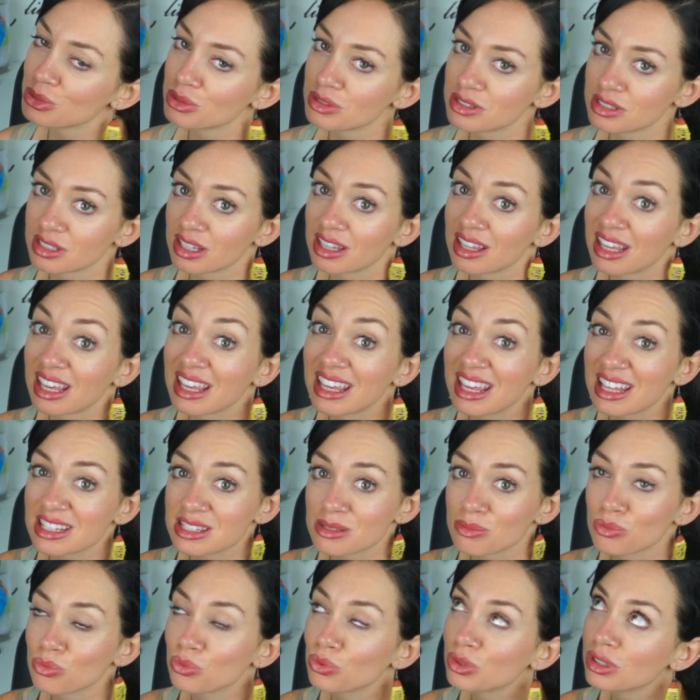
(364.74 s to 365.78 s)
so it can
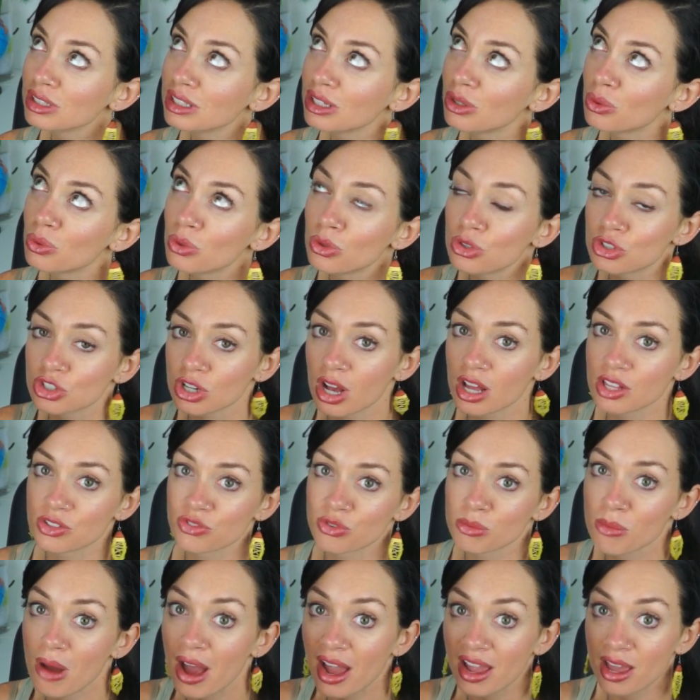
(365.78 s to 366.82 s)
get some really cool
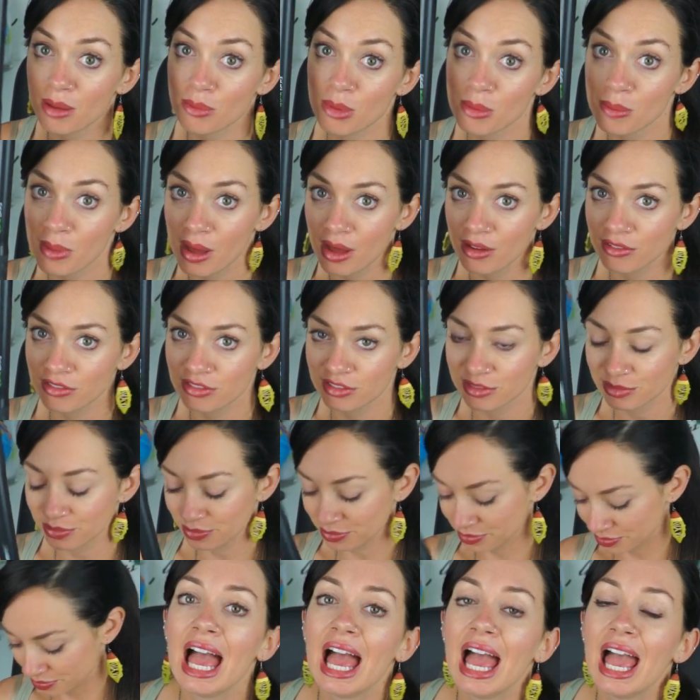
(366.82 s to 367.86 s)
shots from high up above.
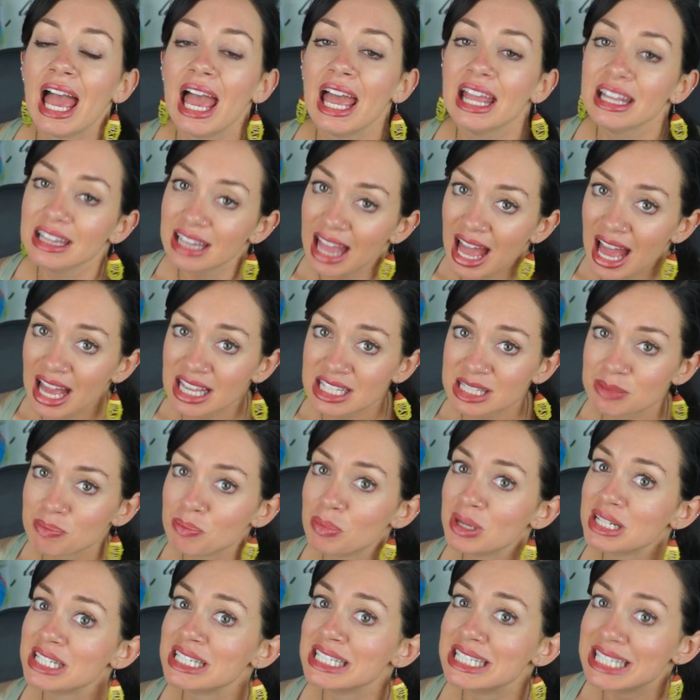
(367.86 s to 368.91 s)
And
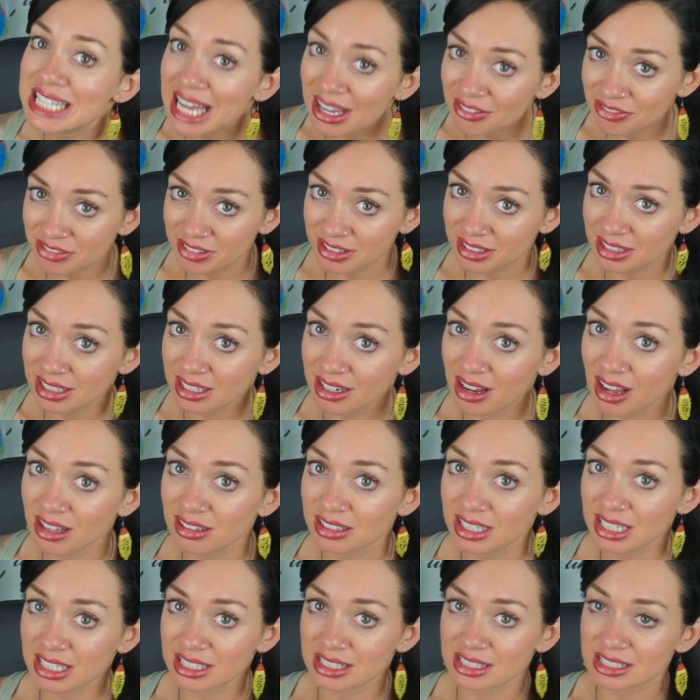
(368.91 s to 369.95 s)
last, but definitely
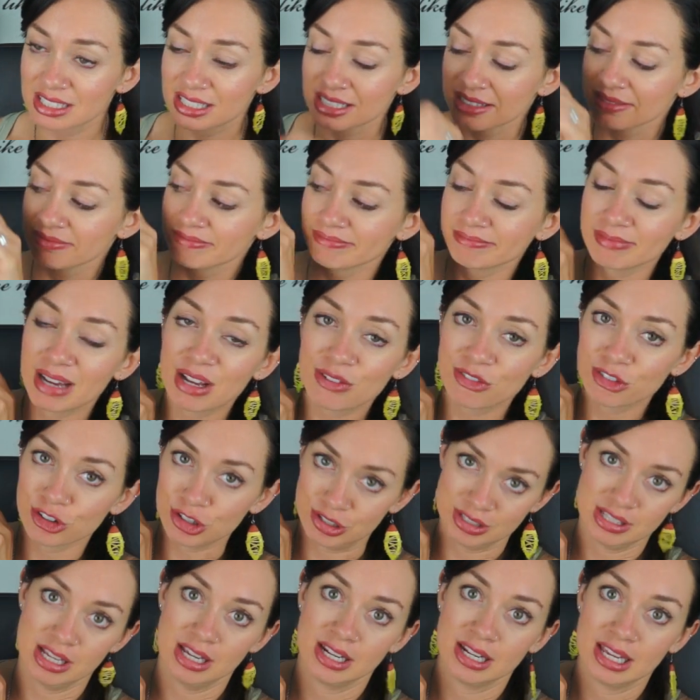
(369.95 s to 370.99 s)
not least, my
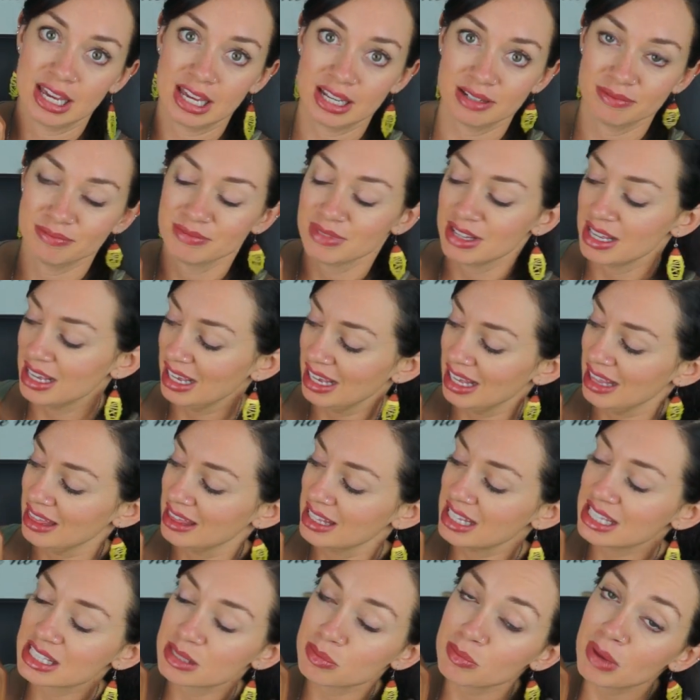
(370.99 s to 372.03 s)
first aid kit.
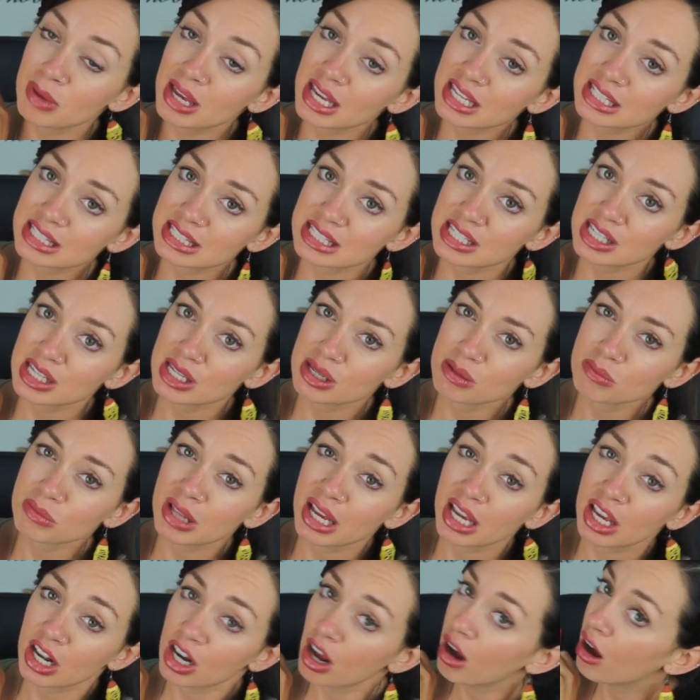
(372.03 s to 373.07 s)
This may seem
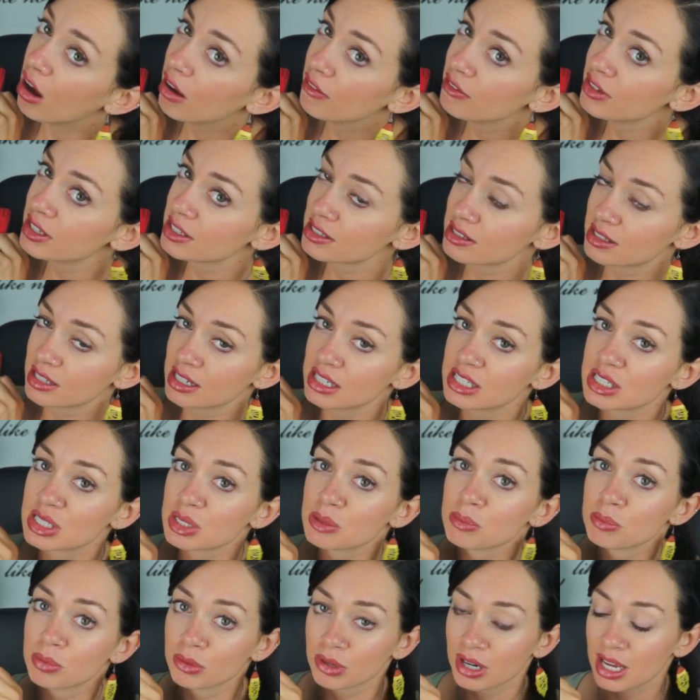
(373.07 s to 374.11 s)
like an obvious thing
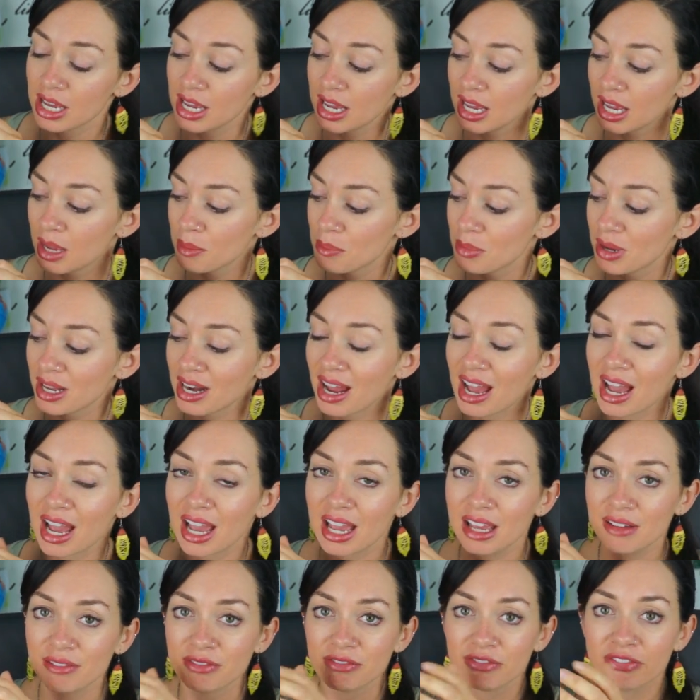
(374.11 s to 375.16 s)
to bring, but
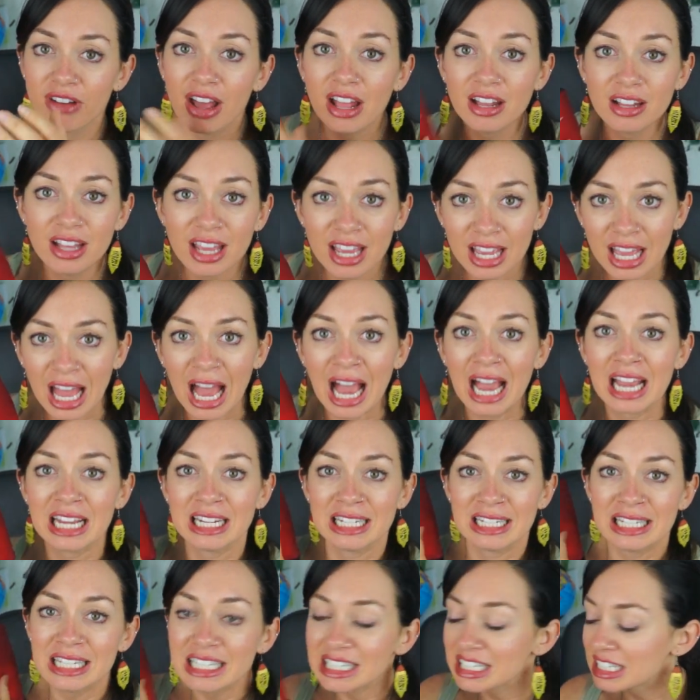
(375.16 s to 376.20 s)
I felt like I
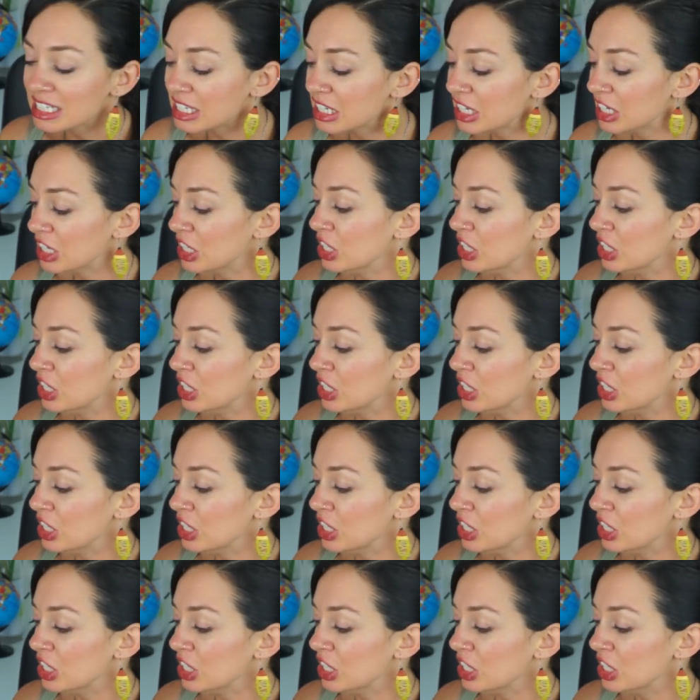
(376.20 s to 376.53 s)
needed